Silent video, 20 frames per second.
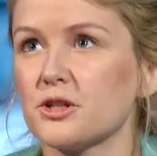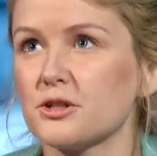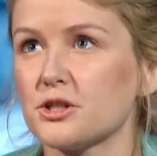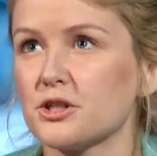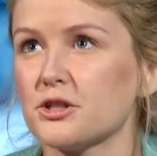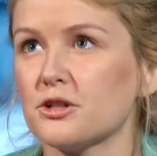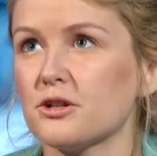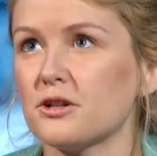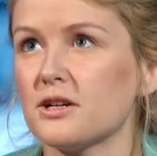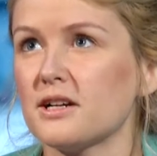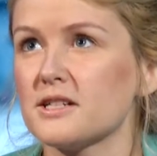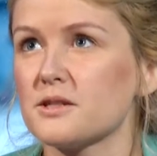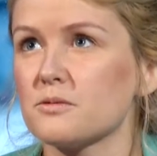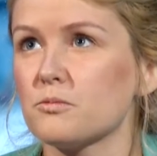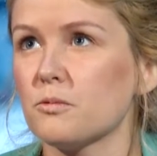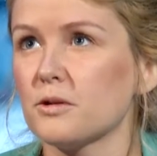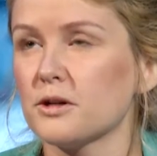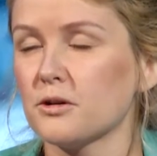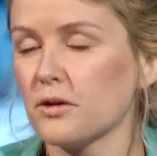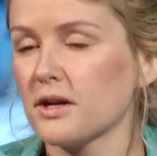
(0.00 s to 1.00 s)
sure, as
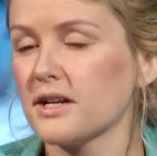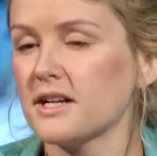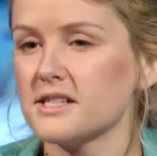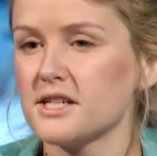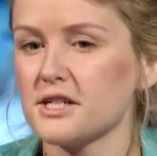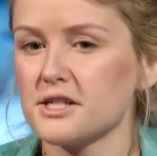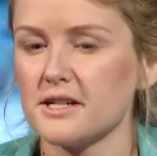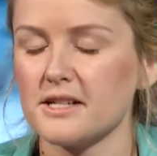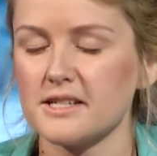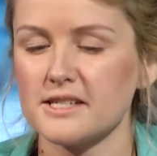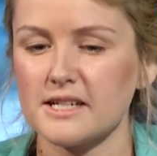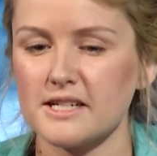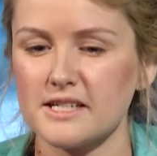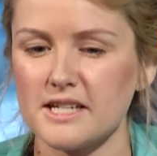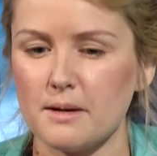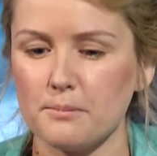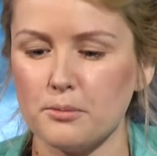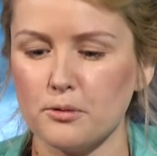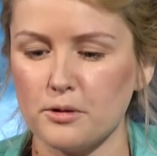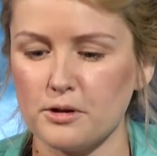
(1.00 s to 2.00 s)
an organization, as an
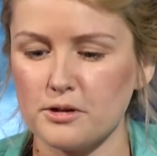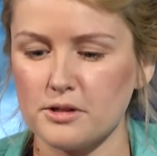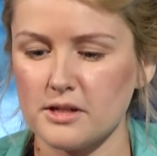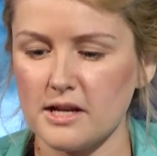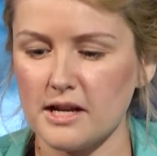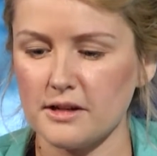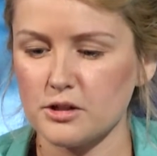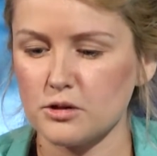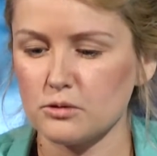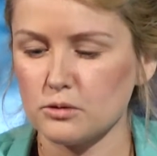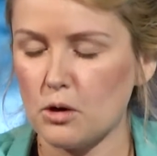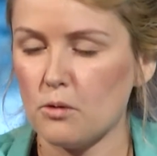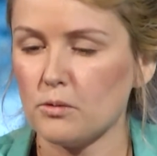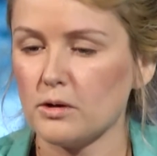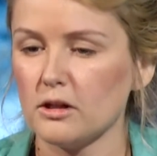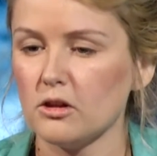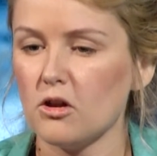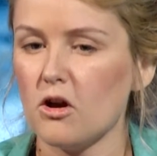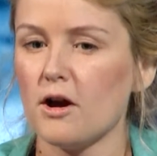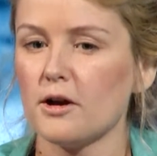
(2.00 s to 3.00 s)
example, has grown
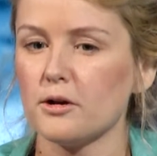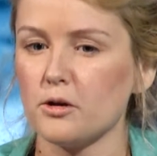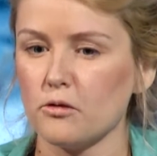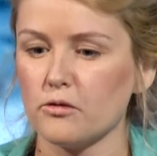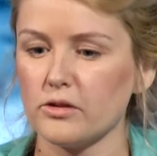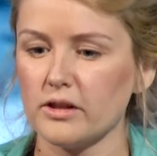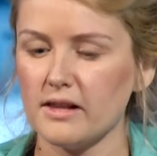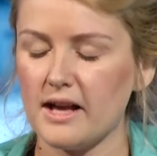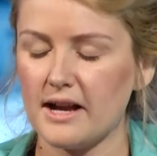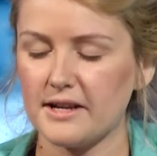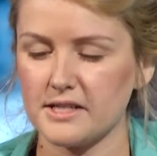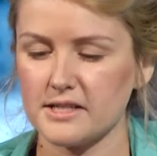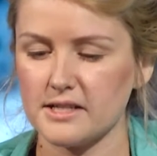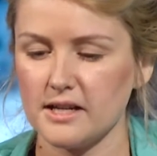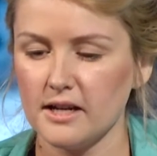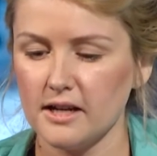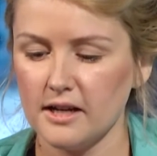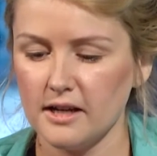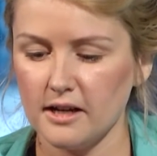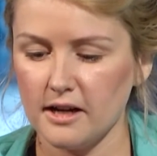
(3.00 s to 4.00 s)
a lot over the last
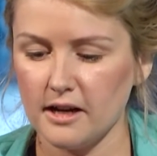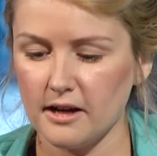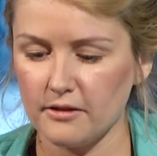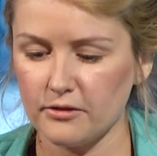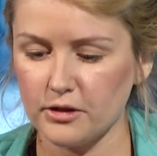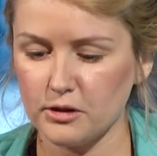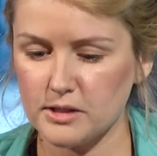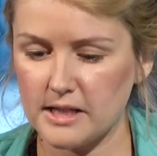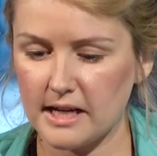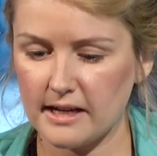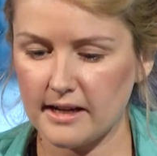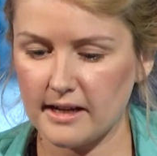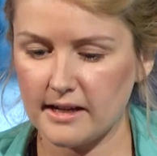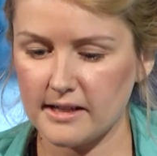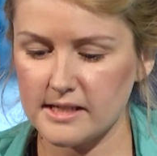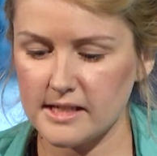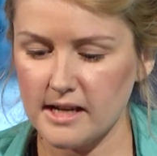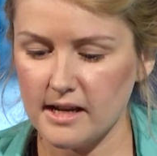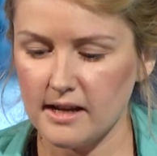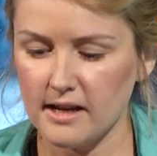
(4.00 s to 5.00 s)
few
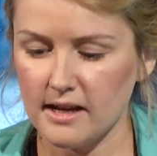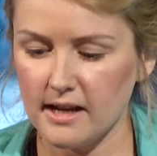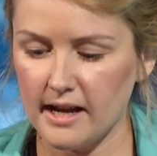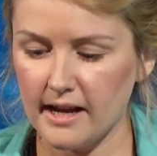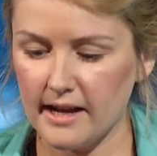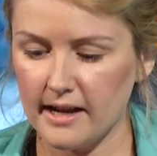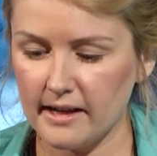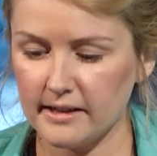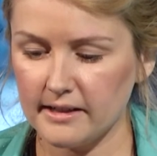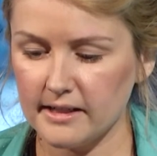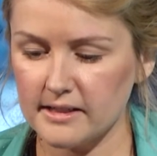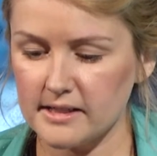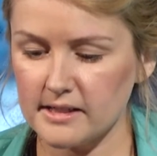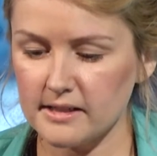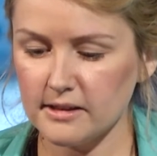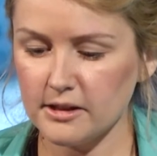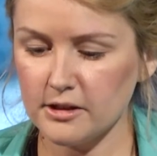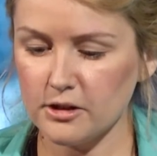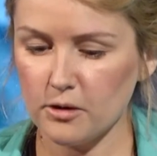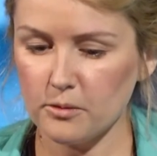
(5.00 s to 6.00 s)
decades. And
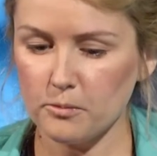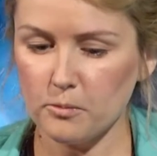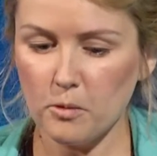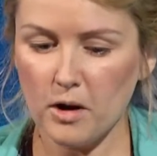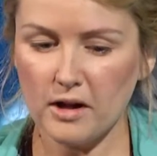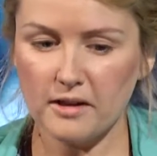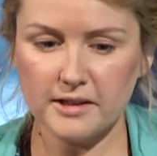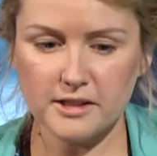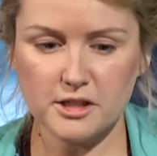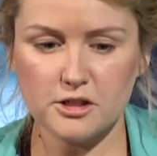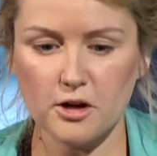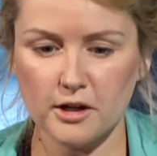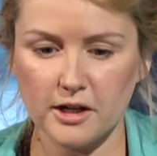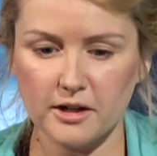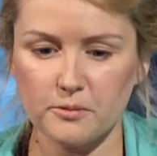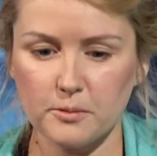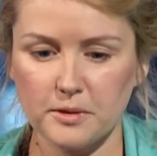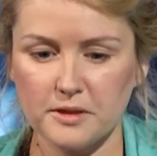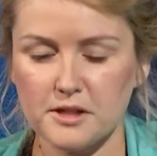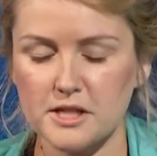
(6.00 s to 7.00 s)
while it
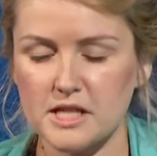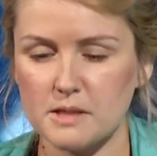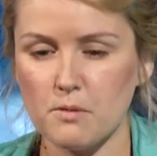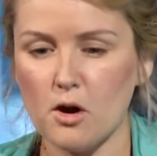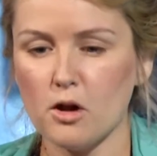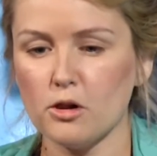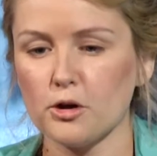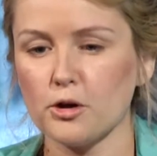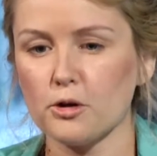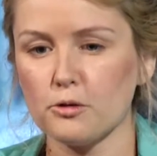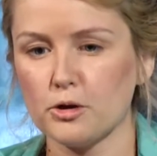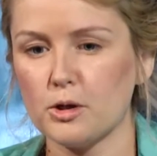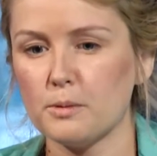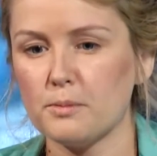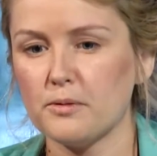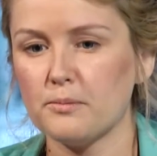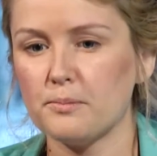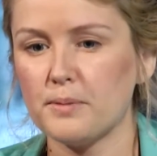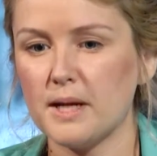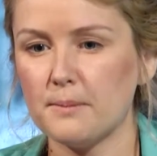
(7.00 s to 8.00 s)
started with this smaller group
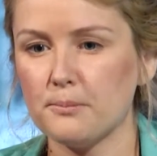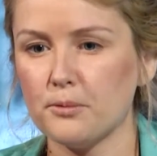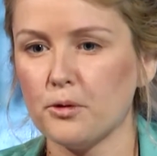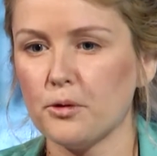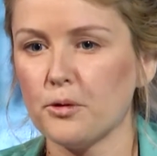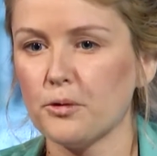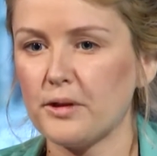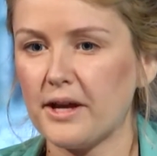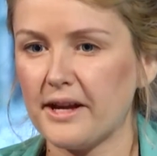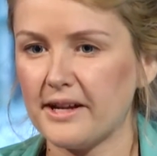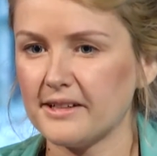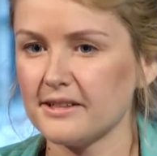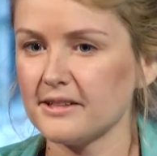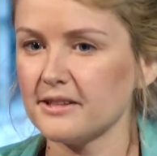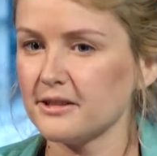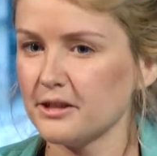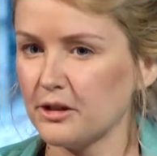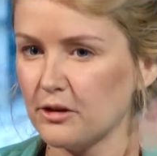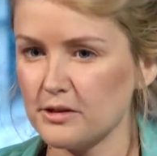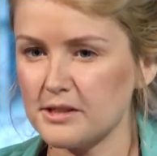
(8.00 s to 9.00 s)
of people that
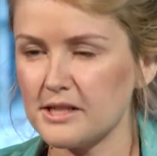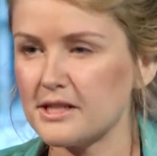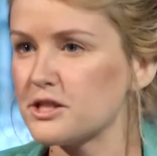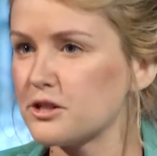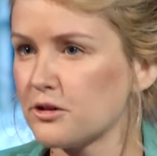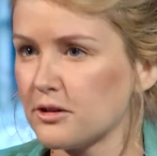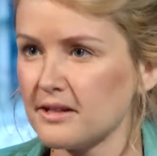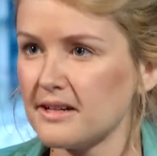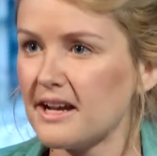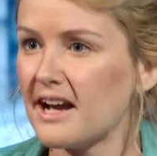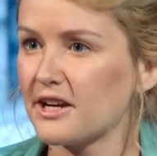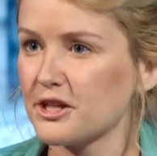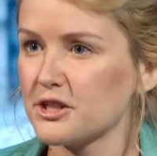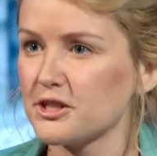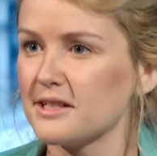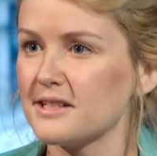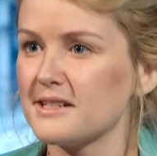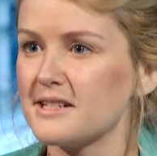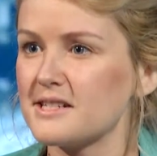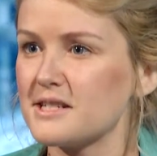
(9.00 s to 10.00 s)
did certain
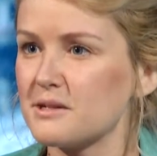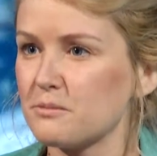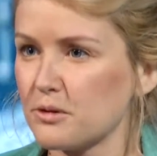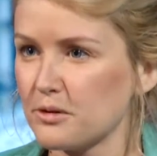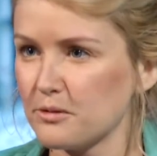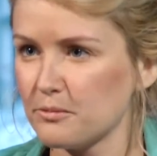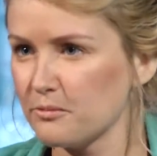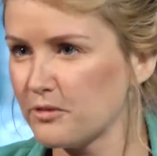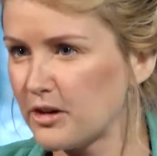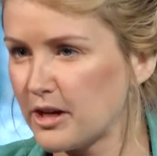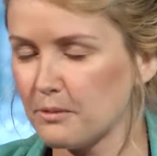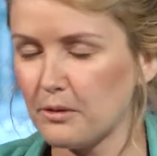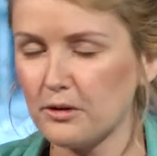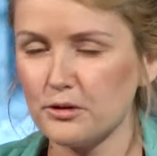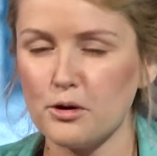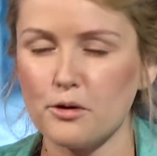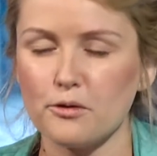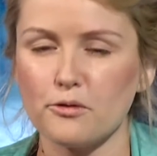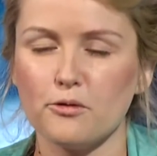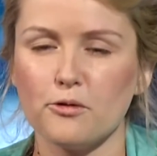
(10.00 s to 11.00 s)
actions and were very well
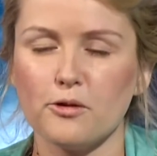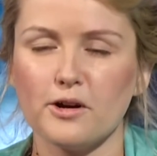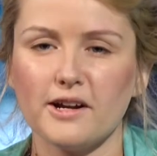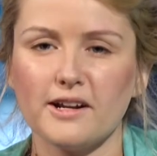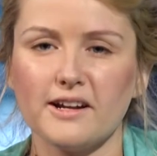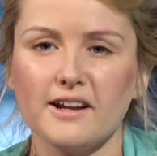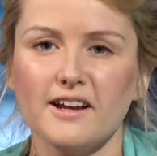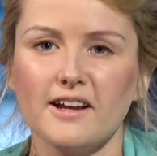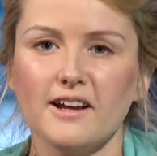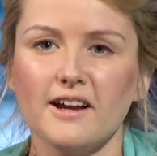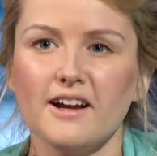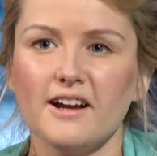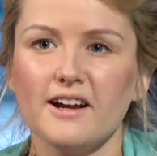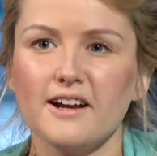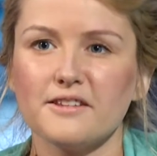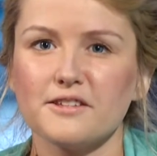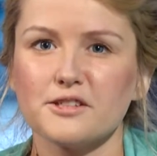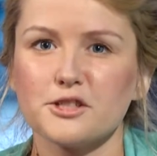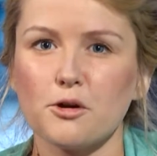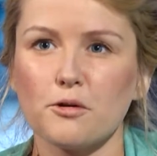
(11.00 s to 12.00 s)
known for it,
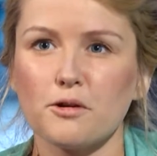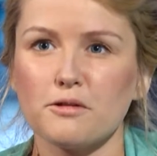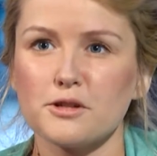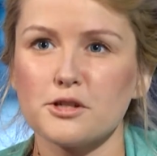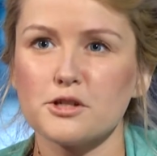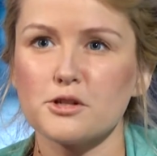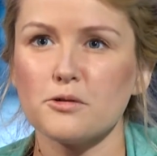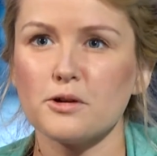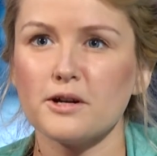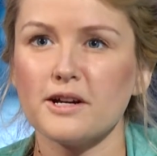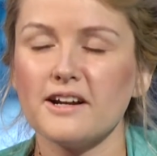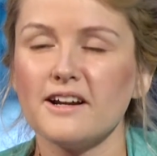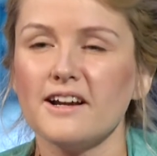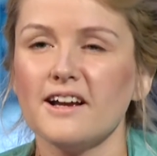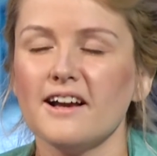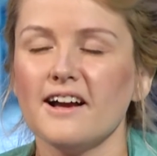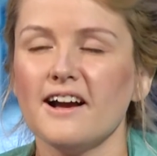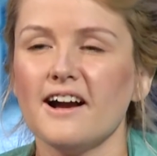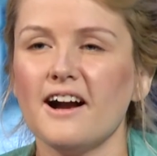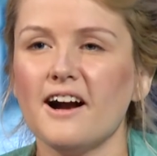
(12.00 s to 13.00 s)
shown in the story,
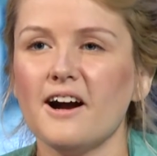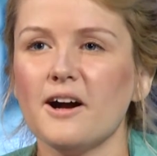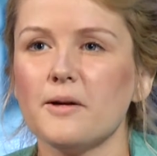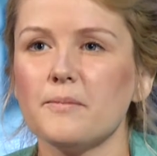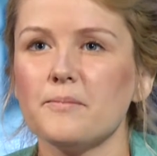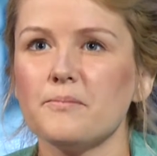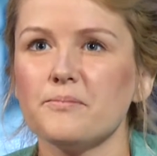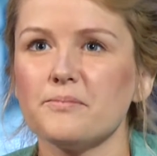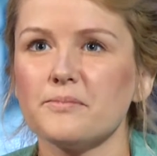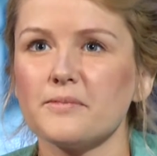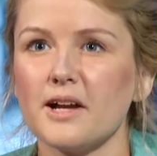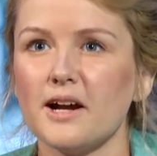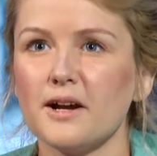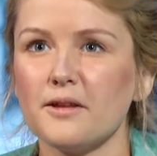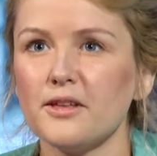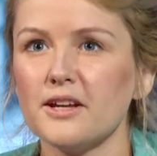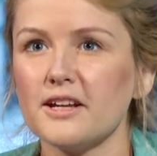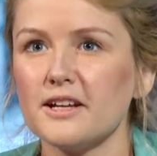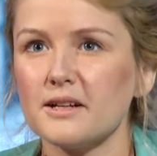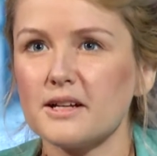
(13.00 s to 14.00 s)
I
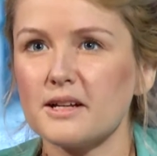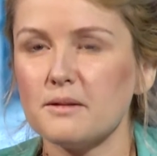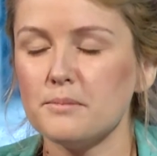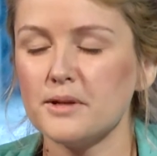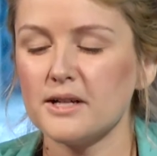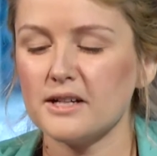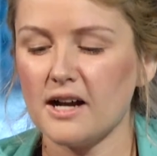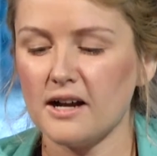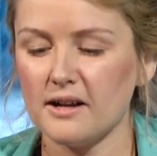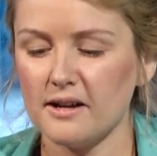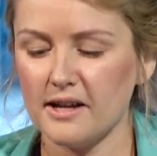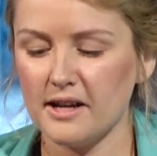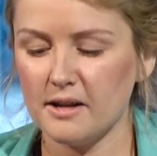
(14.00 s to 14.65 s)
think it can become